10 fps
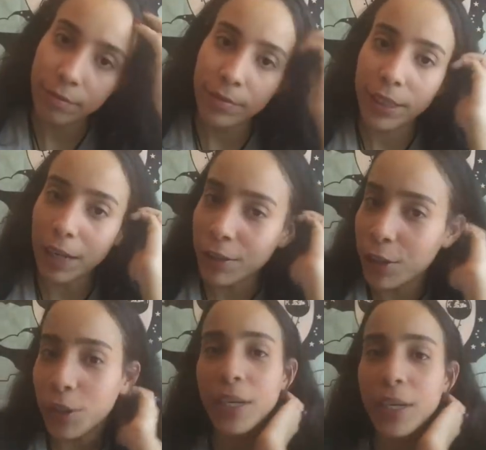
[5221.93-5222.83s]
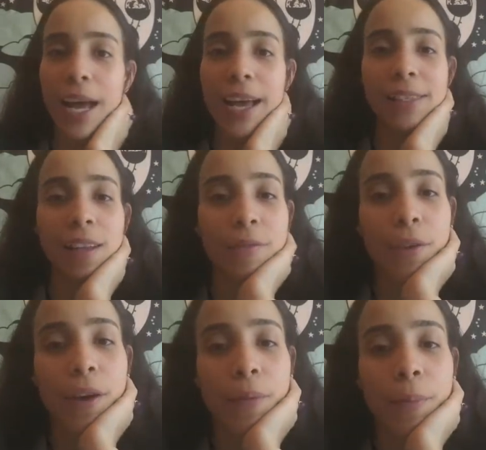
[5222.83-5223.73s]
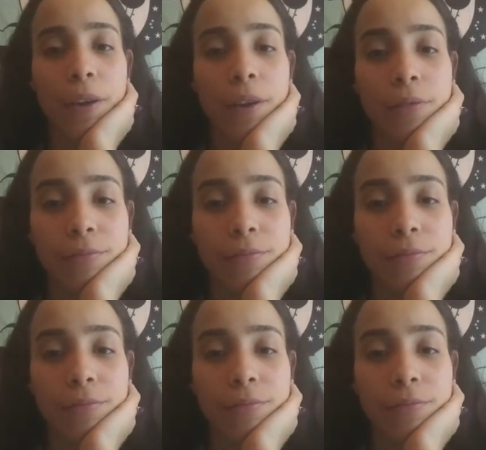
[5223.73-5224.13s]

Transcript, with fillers: love you too, guys. Love you, everybody.